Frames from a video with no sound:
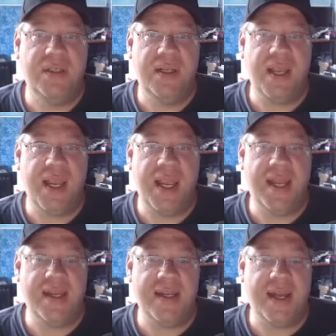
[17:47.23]

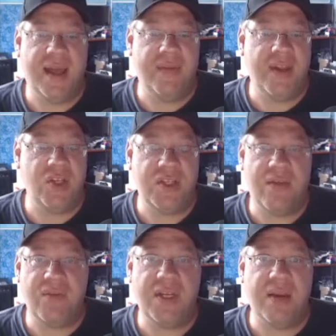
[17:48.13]
And uh, they just
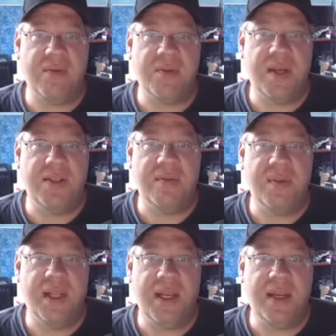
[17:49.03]
have to take
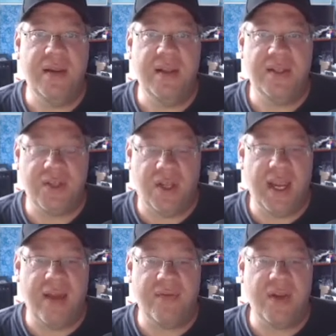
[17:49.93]
responsibility. That's all they
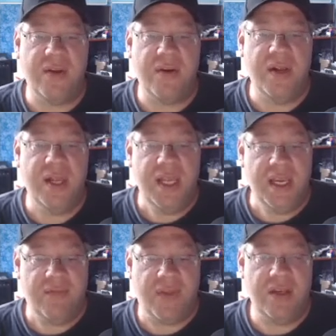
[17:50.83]
have to do.
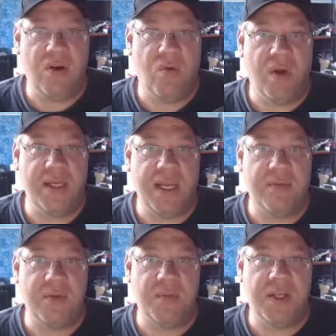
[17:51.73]
If they don't want to take
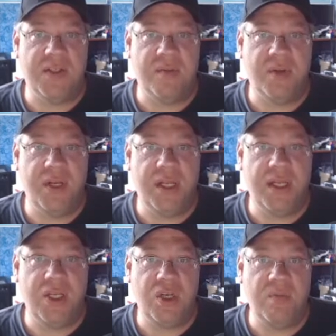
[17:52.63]
responsibility, they
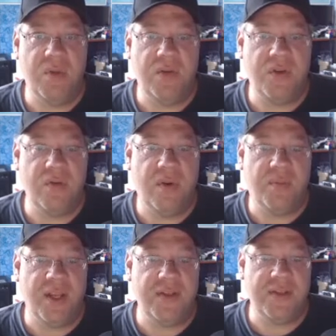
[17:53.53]
should move to a
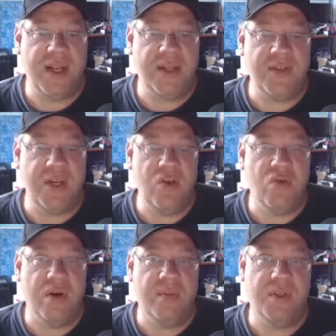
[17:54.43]
place that has
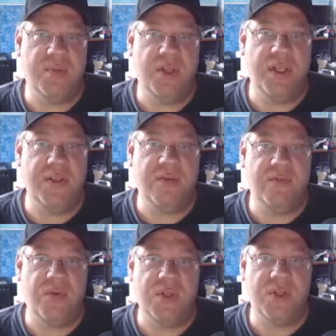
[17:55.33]
enormous police
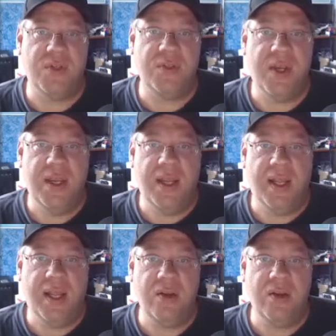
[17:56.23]
forces like New